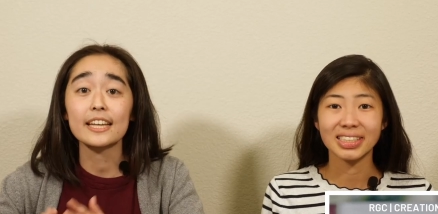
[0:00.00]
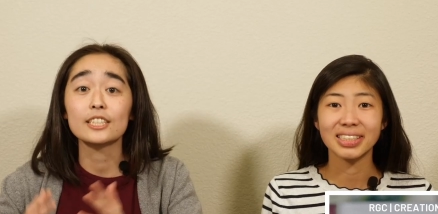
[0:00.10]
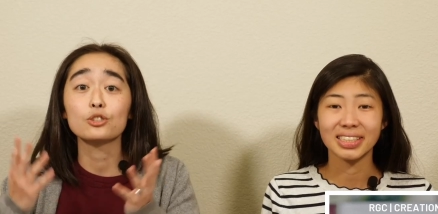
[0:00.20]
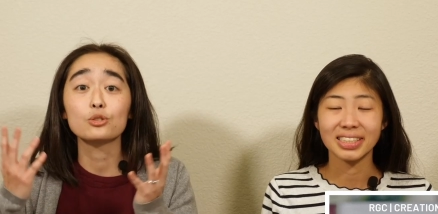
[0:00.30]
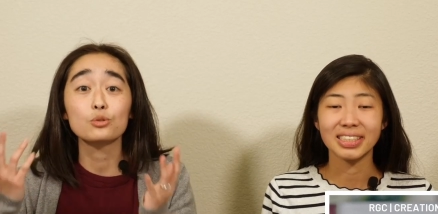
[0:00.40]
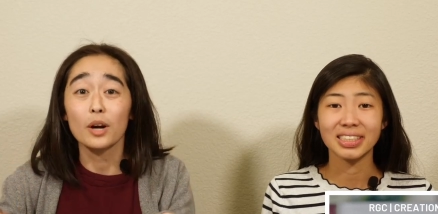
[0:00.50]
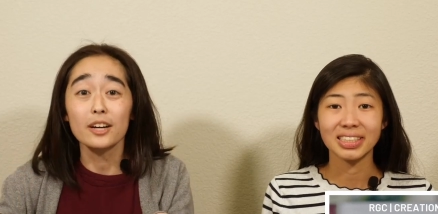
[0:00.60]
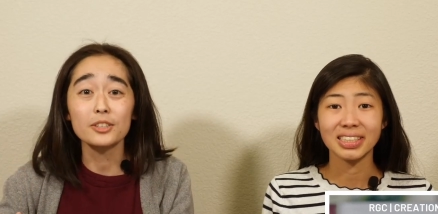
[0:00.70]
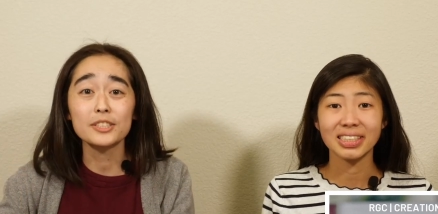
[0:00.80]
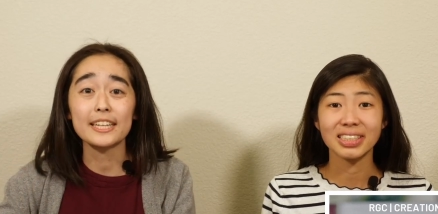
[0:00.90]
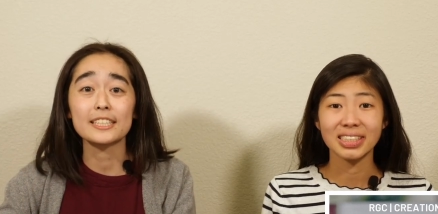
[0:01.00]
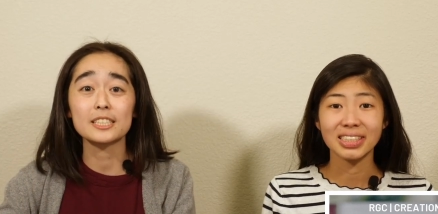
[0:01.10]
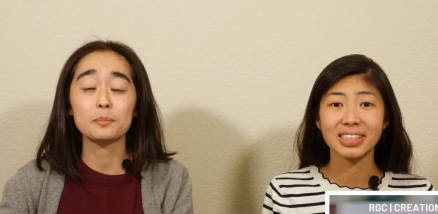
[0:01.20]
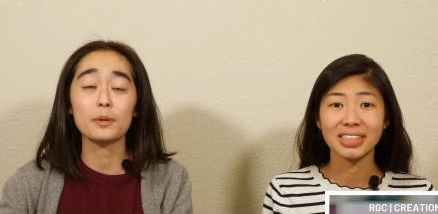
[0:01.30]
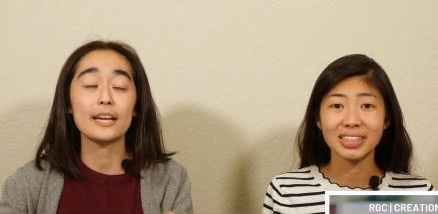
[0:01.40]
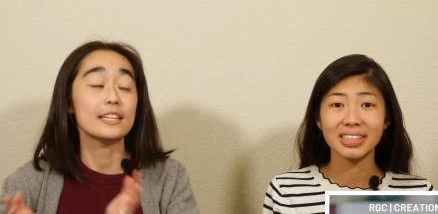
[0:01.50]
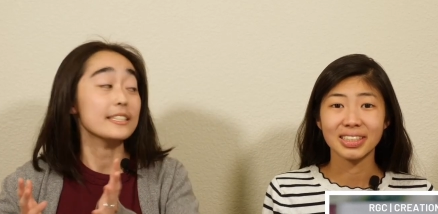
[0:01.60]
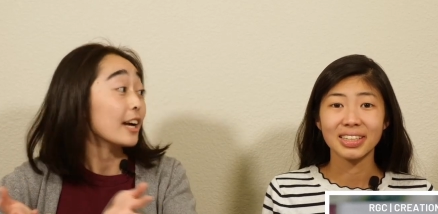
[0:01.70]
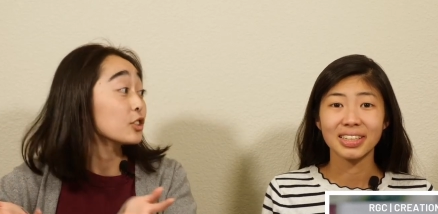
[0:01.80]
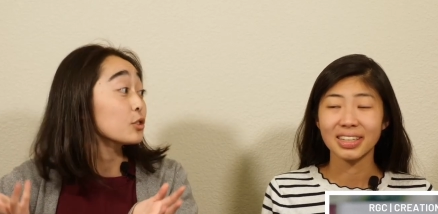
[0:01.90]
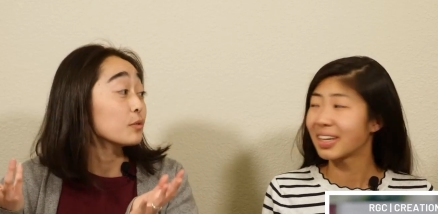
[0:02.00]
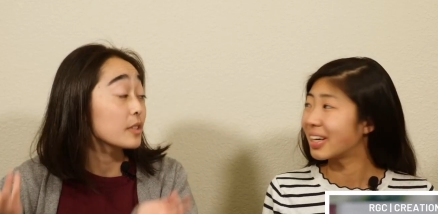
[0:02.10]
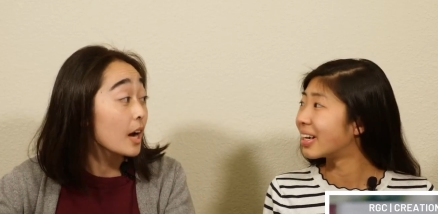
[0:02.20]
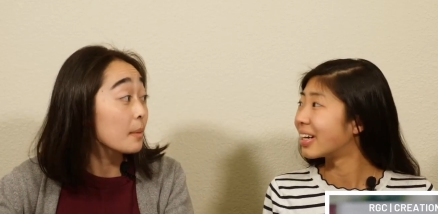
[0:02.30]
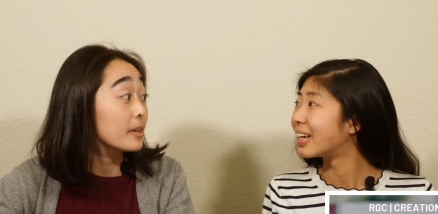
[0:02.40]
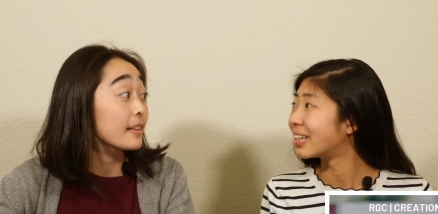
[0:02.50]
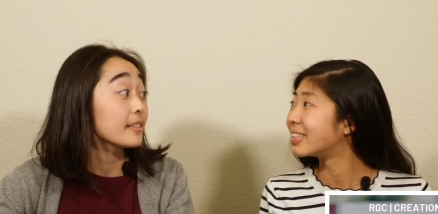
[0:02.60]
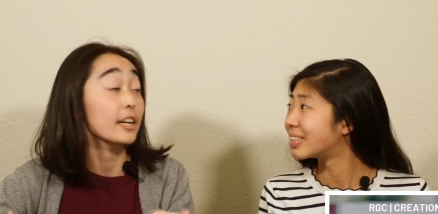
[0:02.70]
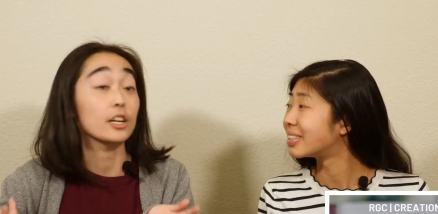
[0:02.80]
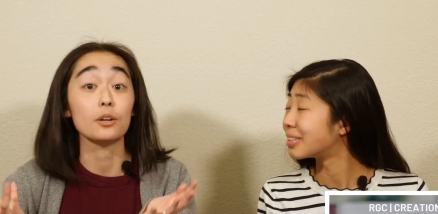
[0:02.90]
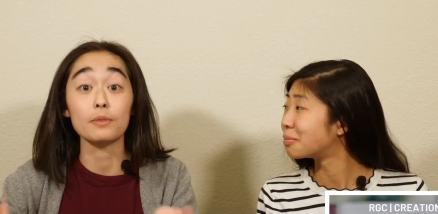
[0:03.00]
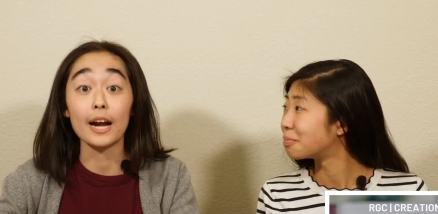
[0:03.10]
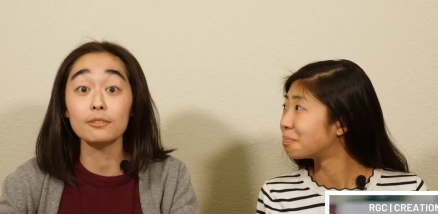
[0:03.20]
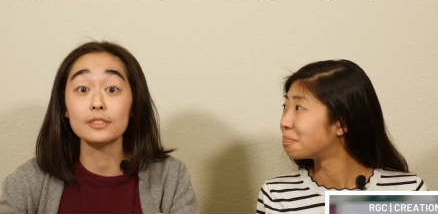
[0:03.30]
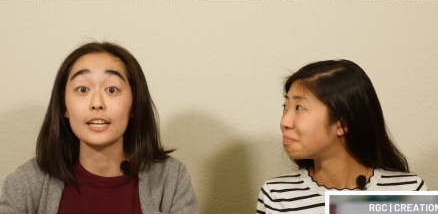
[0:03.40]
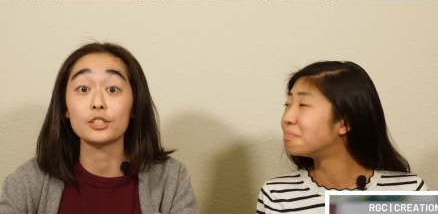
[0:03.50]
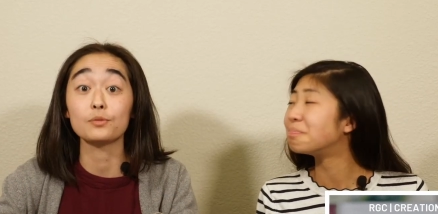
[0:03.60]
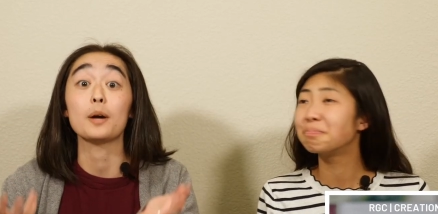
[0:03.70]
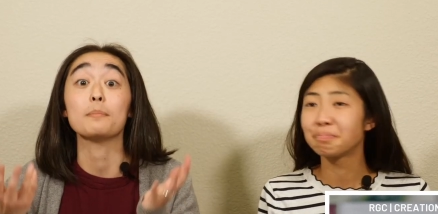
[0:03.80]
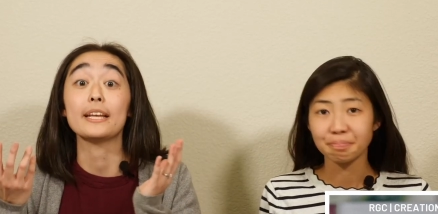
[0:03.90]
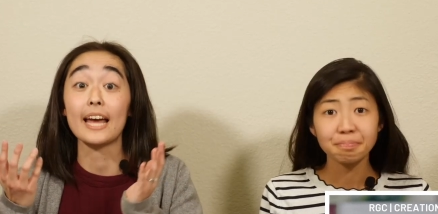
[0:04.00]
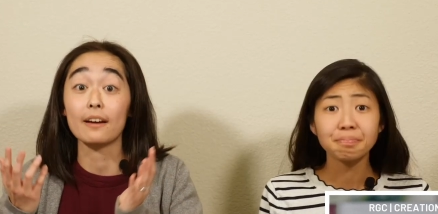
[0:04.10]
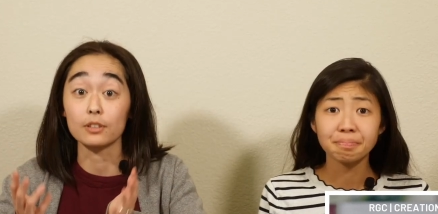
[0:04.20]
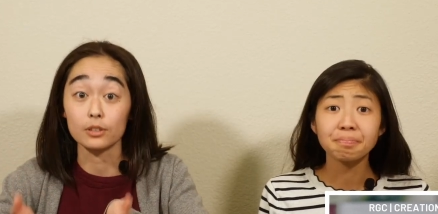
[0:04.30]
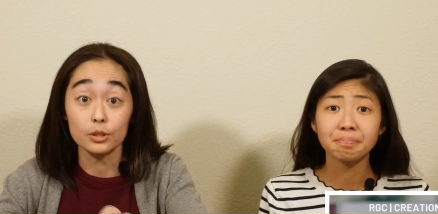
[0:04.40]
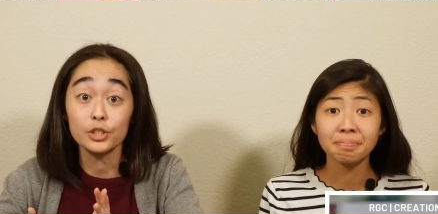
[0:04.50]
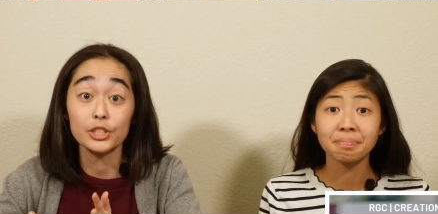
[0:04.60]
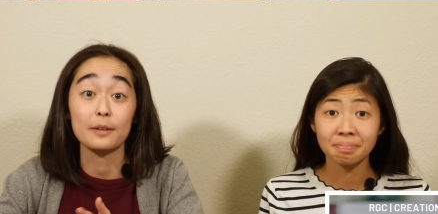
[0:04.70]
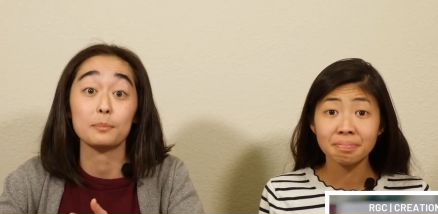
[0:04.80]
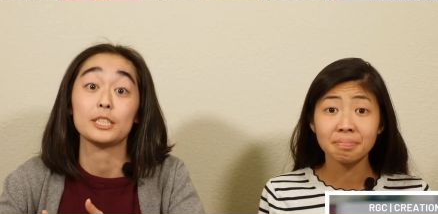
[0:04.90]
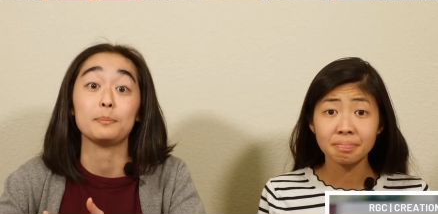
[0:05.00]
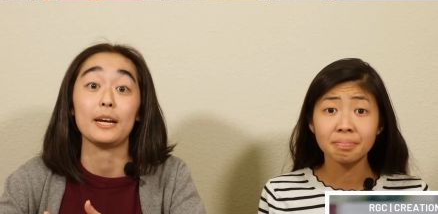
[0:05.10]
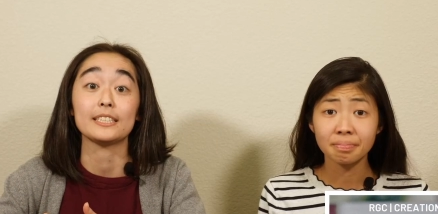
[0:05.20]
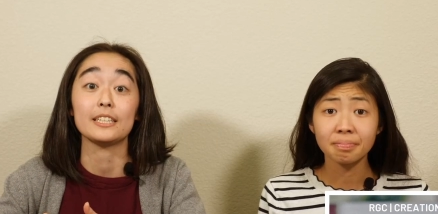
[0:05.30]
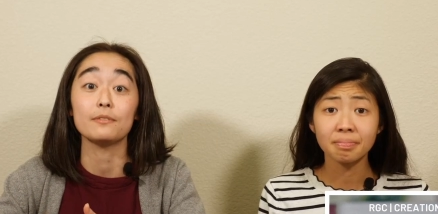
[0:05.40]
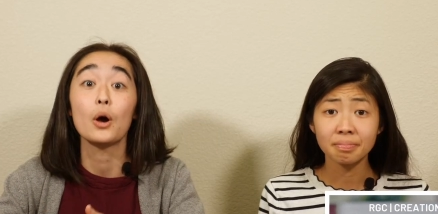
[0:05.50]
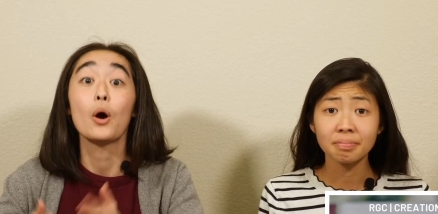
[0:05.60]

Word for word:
Speaker 1: can struggle to explain the natural phenomena that are around us from an evolutionary perspective.